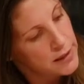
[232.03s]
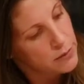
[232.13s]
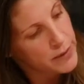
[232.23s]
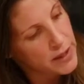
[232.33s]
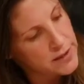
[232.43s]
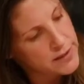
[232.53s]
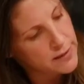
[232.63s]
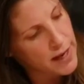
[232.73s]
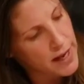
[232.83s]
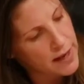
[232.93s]
We also
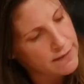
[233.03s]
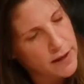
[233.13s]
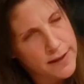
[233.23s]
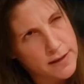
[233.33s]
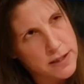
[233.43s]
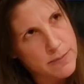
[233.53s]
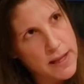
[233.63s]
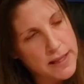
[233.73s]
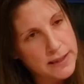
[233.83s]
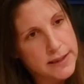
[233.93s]
have on our
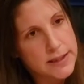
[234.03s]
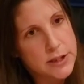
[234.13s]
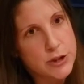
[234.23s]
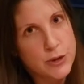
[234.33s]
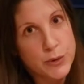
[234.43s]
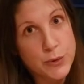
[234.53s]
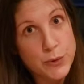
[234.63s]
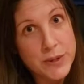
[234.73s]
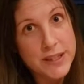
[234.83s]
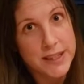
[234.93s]
spelling list
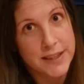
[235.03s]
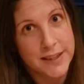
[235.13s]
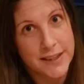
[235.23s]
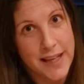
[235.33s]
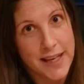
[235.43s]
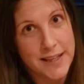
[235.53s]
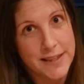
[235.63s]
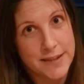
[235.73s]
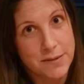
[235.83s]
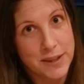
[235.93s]

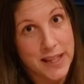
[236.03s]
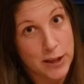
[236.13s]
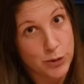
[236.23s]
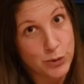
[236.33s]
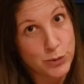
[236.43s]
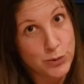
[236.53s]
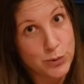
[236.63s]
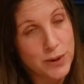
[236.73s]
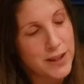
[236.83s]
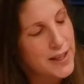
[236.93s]
suitcase with that ooh,
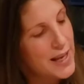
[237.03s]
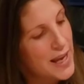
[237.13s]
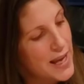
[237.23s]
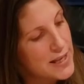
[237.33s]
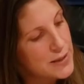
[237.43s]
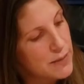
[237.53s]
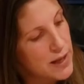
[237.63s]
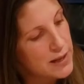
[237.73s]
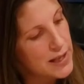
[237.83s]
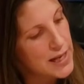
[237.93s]
as
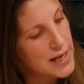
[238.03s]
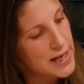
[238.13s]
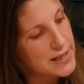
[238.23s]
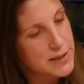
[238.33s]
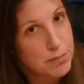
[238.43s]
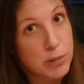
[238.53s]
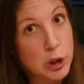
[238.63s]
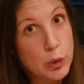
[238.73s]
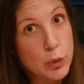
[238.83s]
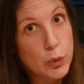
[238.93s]
well as
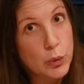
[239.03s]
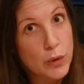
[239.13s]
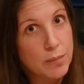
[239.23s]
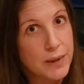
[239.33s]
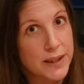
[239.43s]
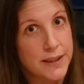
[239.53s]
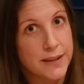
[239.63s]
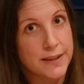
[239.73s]
blue bird,